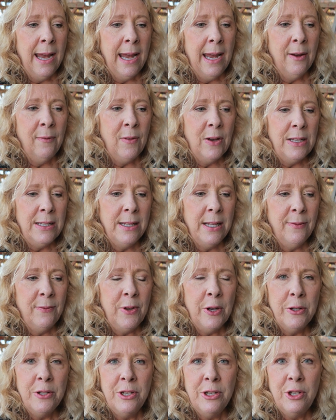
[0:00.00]

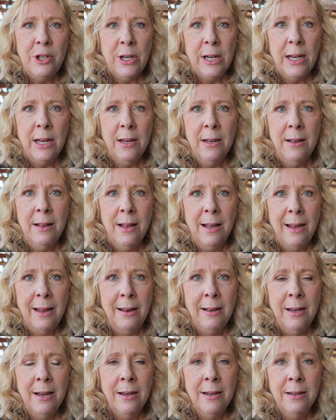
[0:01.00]
if there's a chicken
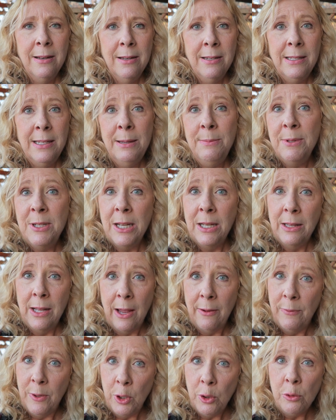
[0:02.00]
that seems to
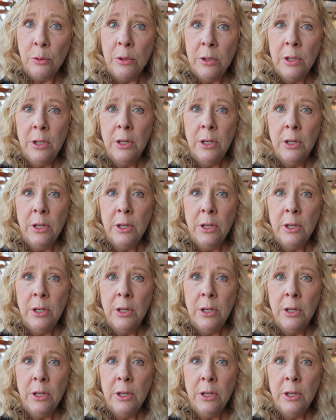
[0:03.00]
love you